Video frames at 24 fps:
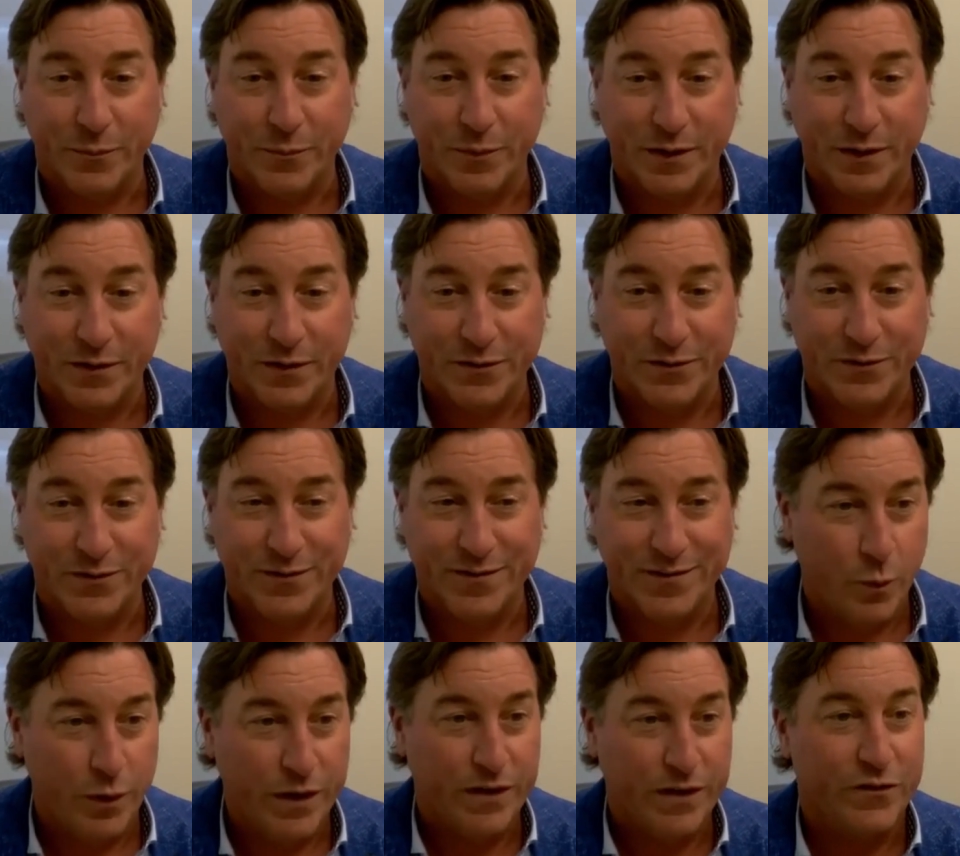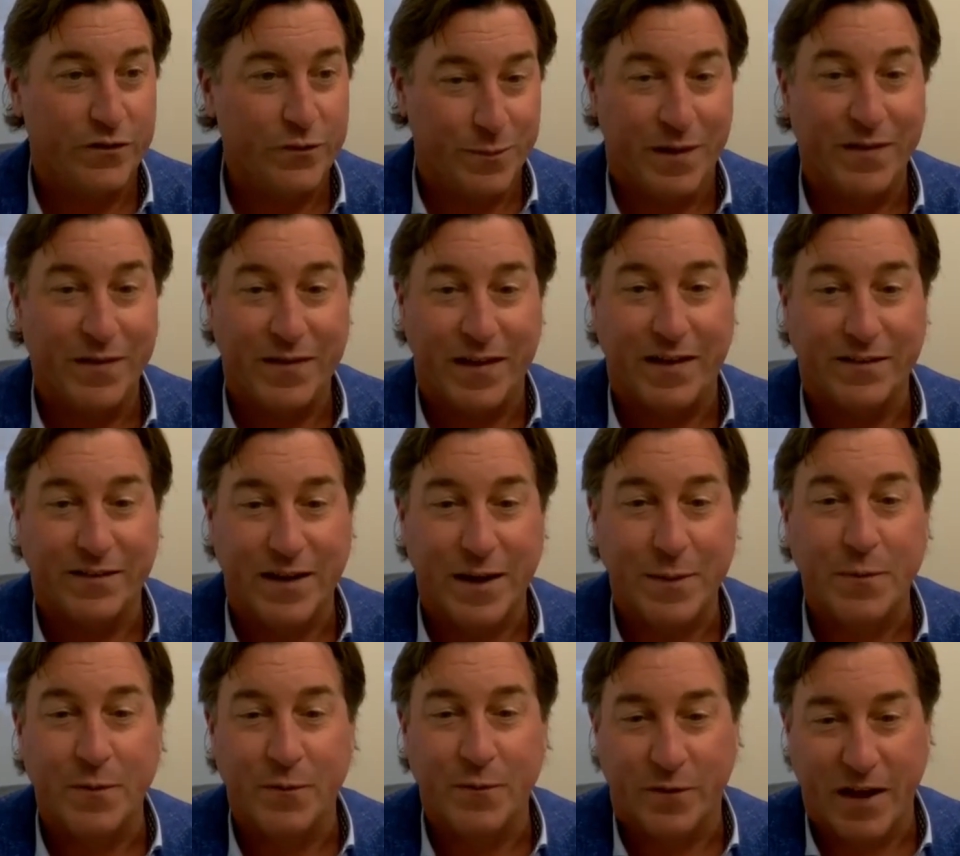because we can spend that
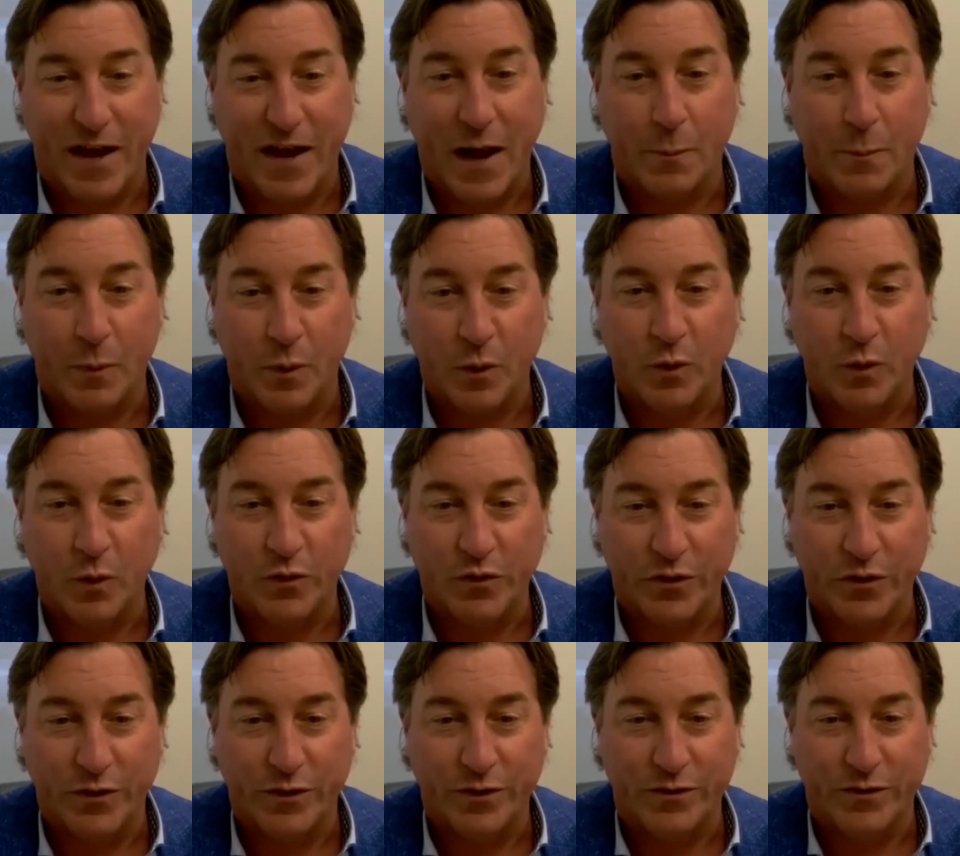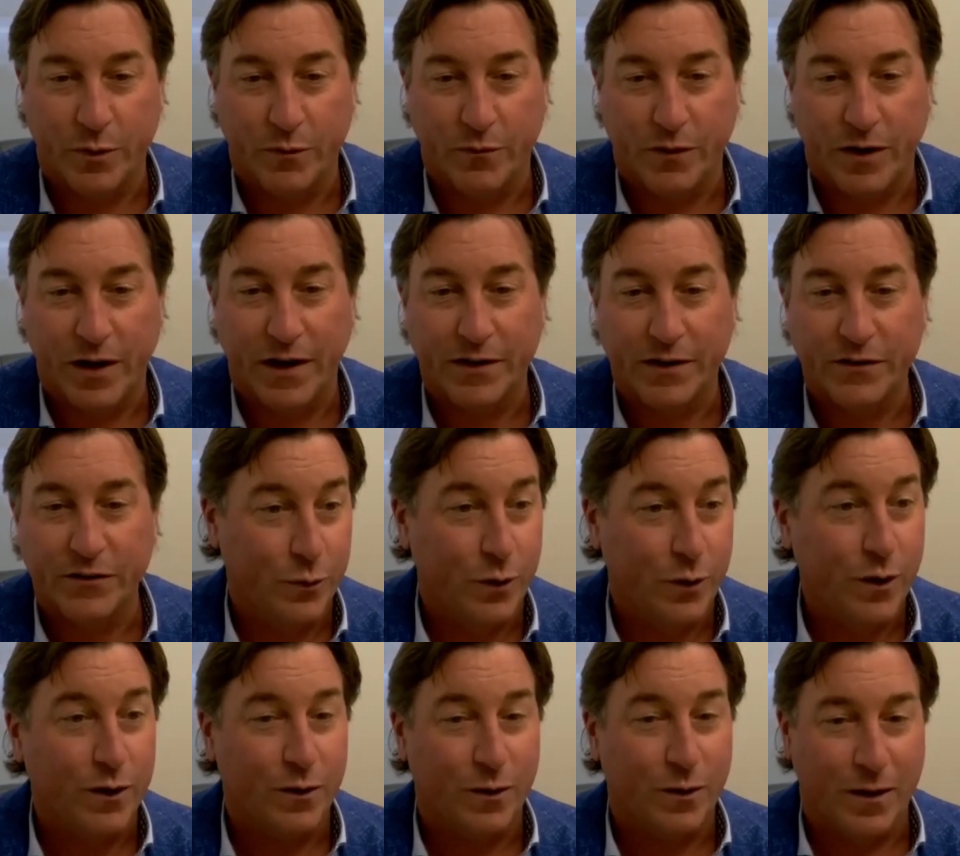type of capital to provide
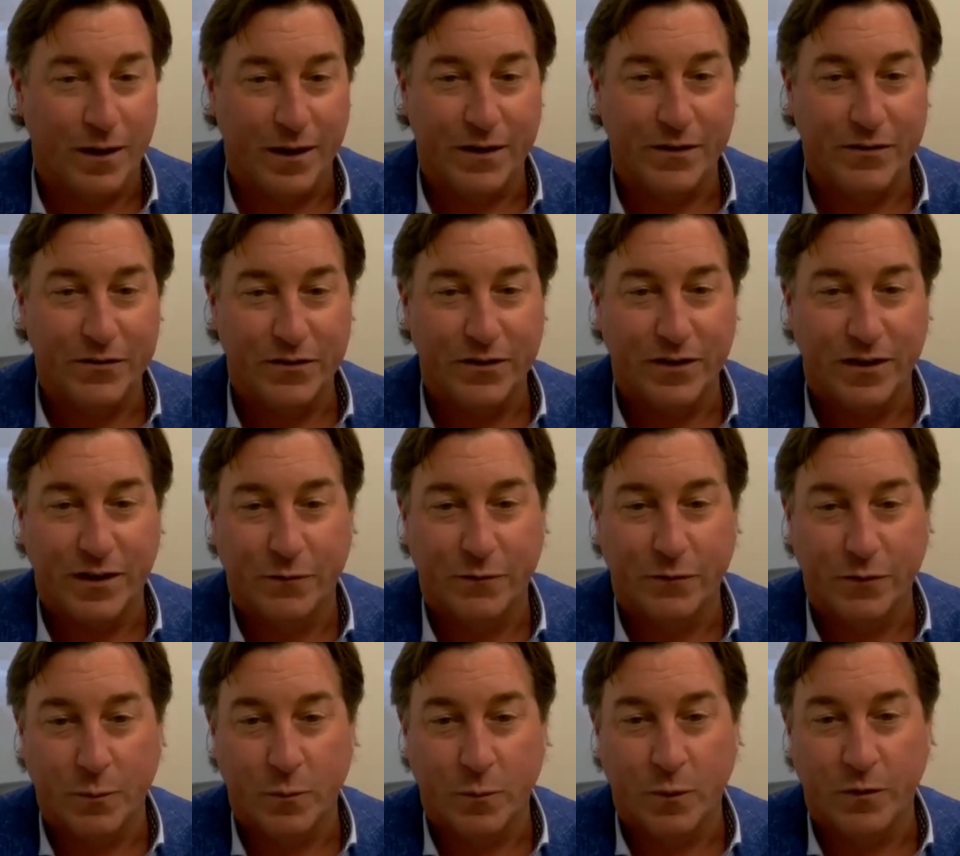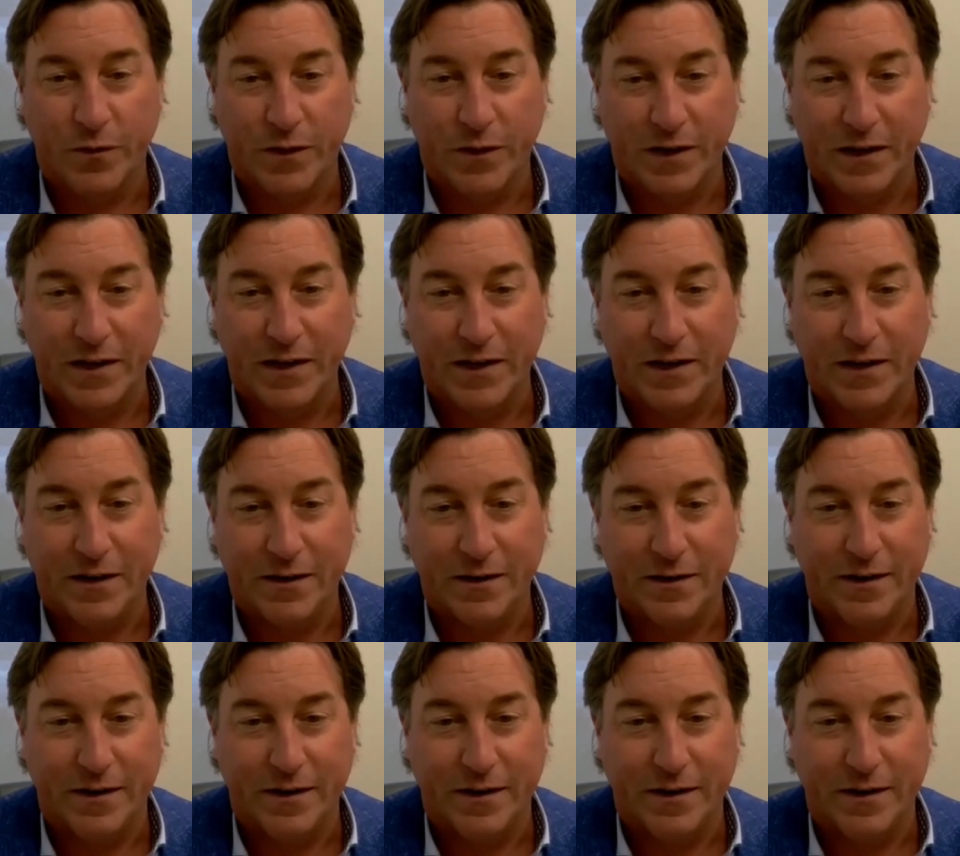to our clients to give them what they need.